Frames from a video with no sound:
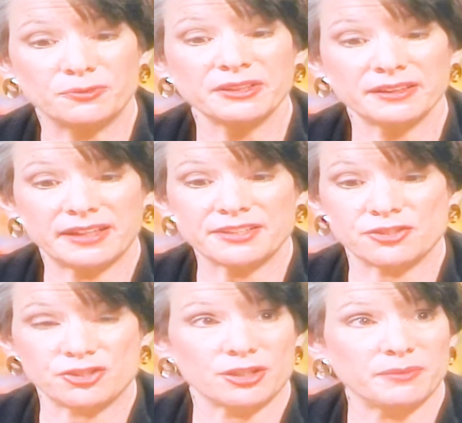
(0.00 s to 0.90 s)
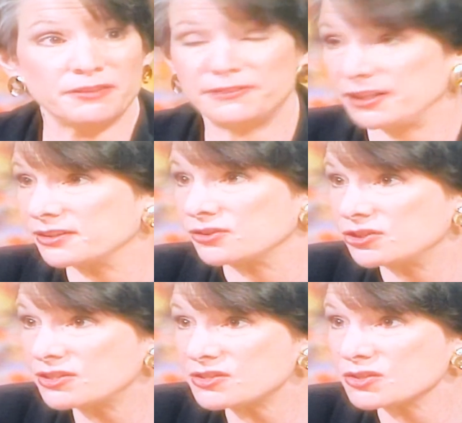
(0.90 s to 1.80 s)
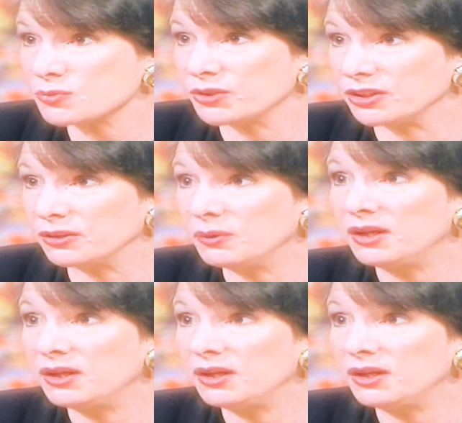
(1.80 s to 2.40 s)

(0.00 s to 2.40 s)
really like to share my faith in Jesus with you.